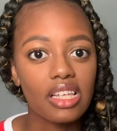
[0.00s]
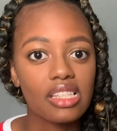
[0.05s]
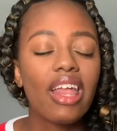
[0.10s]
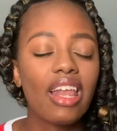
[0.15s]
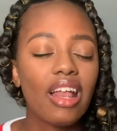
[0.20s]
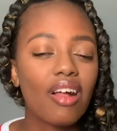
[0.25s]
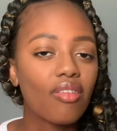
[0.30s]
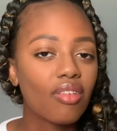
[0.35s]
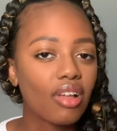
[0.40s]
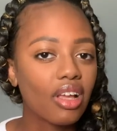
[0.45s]
And
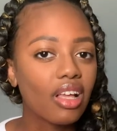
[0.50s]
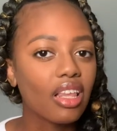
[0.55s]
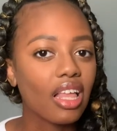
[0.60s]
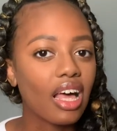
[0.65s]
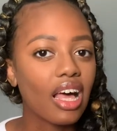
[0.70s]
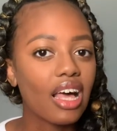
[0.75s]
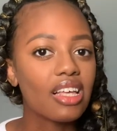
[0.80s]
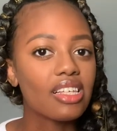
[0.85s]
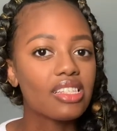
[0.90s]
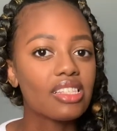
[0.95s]
I
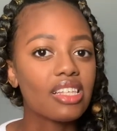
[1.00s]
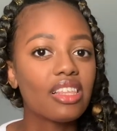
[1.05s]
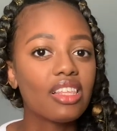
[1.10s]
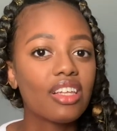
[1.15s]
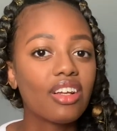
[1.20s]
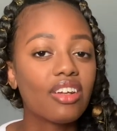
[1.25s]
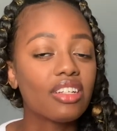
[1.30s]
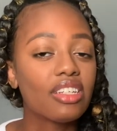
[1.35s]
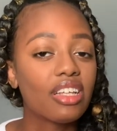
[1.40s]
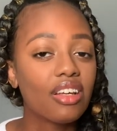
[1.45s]
realized that
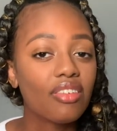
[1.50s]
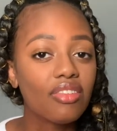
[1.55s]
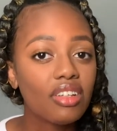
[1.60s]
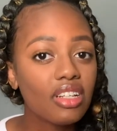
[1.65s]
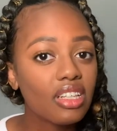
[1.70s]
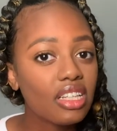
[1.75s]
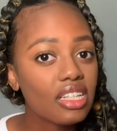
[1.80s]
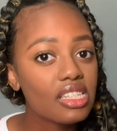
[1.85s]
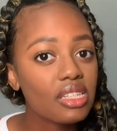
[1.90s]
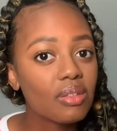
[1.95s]
there are
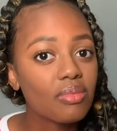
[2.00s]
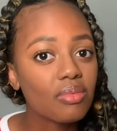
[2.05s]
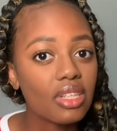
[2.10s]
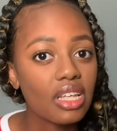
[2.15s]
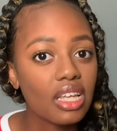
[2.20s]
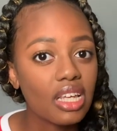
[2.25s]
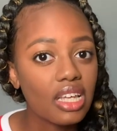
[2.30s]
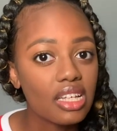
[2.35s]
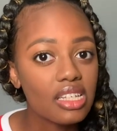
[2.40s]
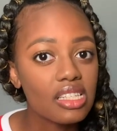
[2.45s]
definitely some
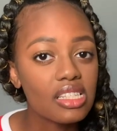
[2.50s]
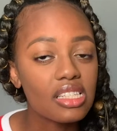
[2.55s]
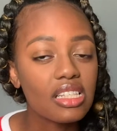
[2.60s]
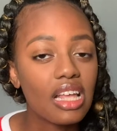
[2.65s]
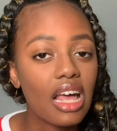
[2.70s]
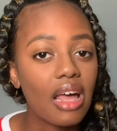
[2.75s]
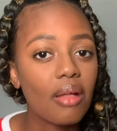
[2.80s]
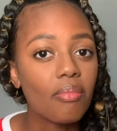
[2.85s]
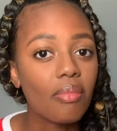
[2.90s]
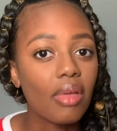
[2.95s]
things
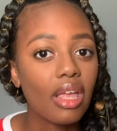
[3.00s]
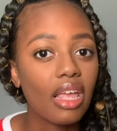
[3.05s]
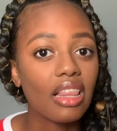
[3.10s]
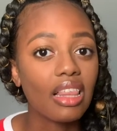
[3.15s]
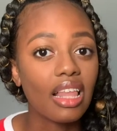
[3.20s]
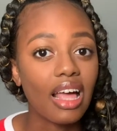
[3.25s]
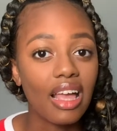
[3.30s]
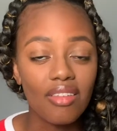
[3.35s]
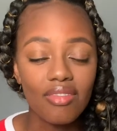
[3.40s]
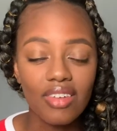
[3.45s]
that made
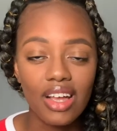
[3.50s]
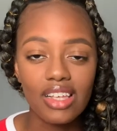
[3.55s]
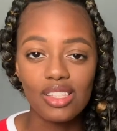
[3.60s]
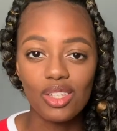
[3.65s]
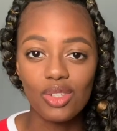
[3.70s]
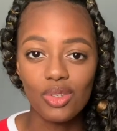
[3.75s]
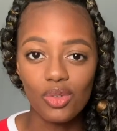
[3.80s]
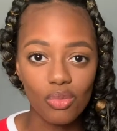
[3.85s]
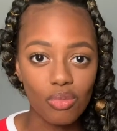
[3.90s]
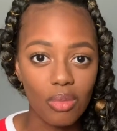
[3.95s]
life as a
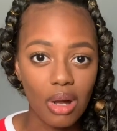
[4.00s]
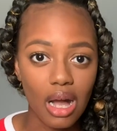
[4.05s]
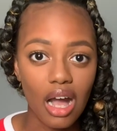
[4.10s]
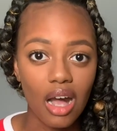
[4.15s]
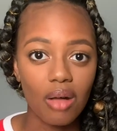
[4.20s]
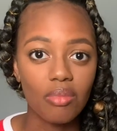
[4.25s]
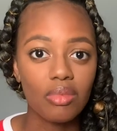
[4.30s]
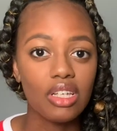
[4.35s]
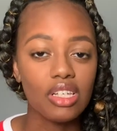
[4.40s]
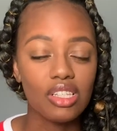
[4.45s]
new
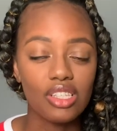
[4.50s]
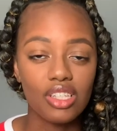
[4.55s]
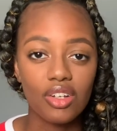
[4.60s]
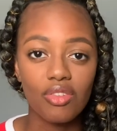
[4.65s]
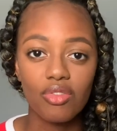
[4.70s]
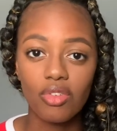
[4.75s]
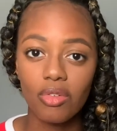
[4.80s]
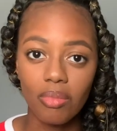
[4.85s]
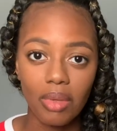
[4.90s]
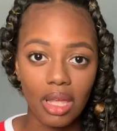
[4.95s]
mom easier
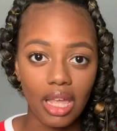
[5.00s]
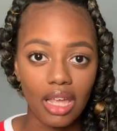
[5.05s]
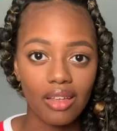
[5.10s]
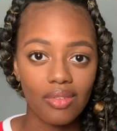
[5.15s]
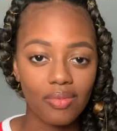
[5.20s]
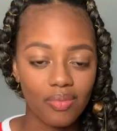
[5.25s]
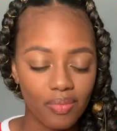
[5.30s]
for me.